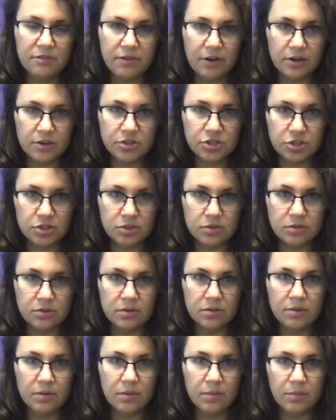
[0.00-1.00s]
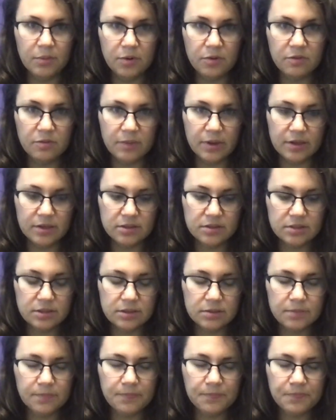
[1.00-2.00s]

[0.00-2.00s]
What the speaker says: functional movements.